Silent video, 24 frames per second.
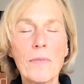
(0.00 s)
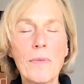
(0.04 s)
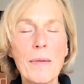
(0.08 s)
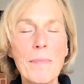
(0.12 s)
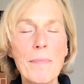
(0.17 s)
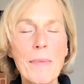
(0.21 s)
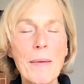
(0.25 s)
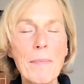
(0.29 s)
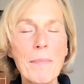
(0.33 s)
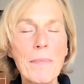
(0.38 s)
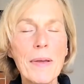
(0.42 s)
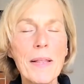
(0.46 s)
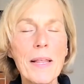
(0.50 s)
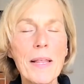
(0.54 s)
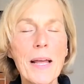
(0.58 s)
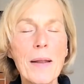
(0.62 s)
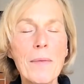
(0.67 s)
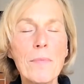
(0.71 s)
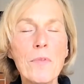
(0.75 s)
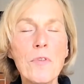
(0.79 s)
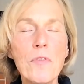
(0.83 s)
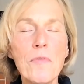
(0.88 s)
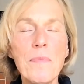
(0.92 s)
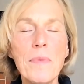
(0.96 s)
Remember that
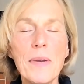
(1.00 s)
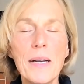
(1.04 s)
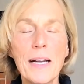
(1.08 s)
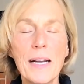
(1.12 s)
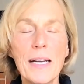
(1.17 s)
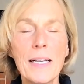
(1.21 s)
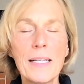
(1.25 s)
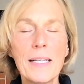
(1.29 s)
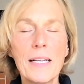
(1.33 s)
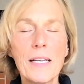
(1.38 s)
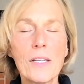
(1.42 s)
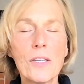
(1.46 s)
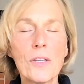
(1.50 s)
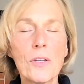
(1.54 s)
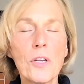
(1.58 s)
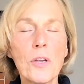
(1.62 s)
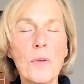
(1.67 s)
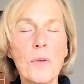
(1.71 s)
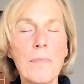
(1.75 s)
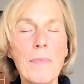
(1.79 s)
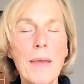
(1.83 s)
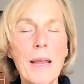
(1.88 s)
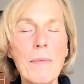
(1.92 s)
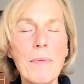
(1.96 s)
movement idea. So
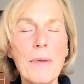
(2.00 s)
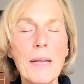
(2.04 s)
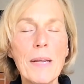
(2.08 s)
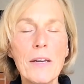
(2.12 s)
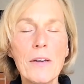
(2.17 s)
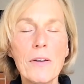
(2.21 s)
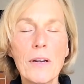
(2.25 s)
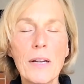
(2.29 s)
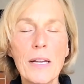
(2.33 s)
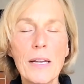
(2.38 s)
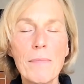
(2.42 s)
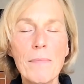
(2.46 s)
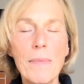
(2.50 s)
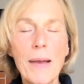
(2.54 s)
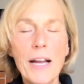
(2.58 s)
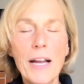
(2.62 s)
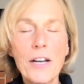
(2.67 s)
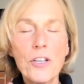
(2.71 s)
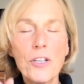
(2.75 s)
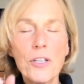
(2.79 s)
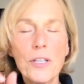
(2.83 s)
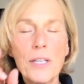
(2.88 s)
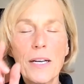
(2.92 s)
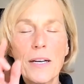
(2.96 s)
you maybe in your
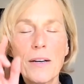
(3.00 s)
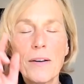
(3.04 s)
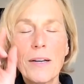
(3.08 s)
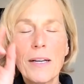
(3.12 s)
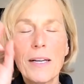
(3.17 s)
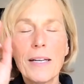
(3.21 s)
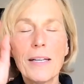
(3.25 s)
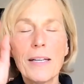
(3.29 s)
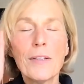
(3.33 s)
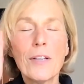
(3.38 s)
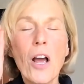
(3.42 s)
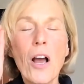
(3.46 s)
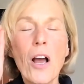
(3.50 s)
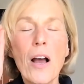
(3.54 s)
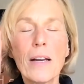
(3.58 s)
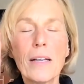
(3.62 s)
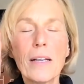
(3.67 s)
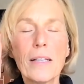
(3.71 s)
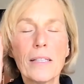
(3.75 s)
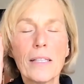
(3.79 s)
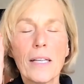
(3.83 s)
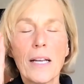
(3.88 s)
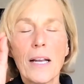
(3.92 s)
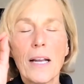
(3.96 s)
imaginary
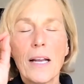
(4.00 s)
dot,